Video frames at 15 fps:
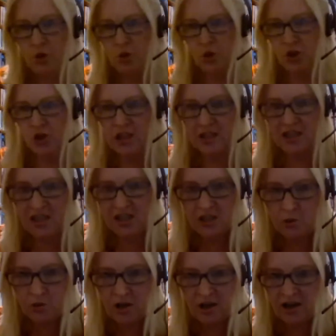your chance
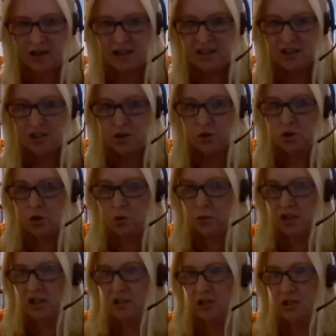to uh, ask those
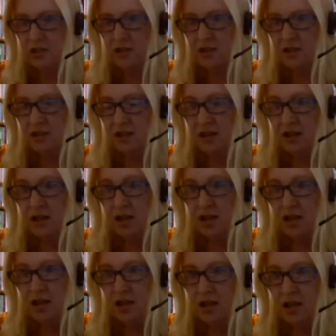questions.
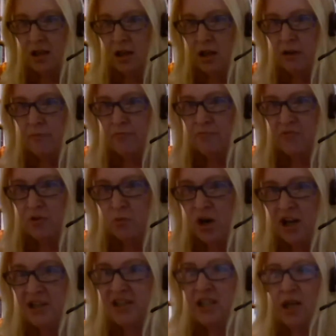Um,
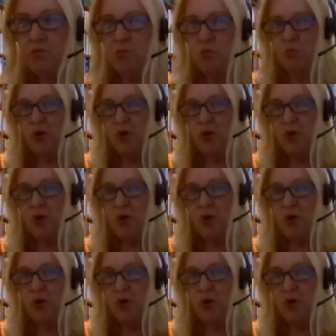whilst I'm